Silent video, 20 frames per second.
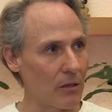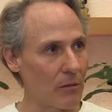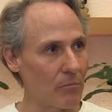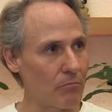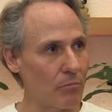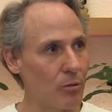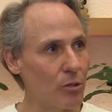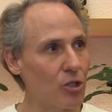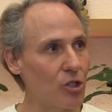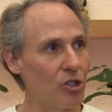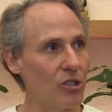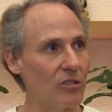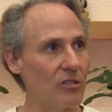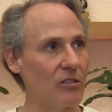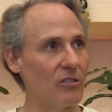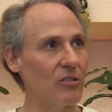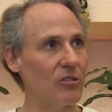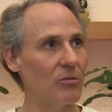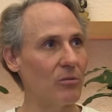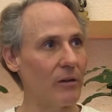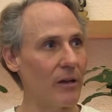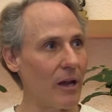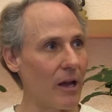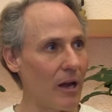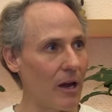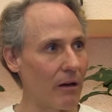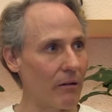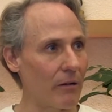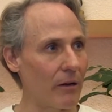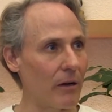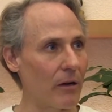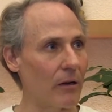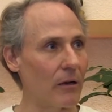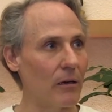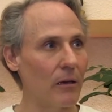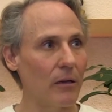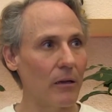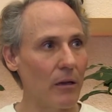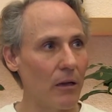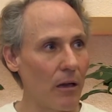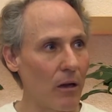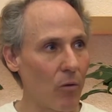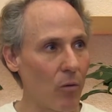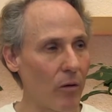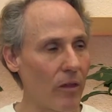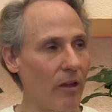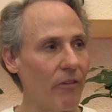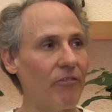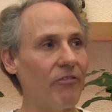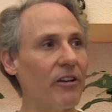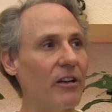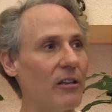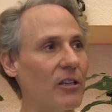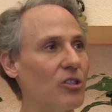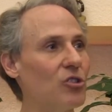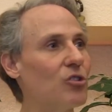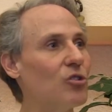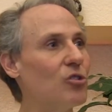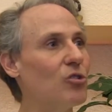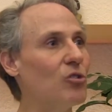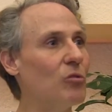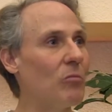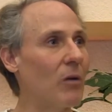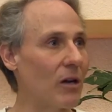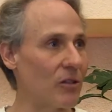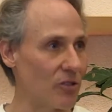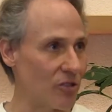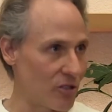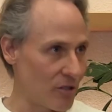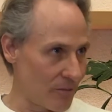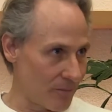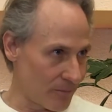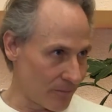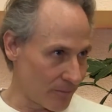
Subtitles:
that pushes into an area where they feel it's too much.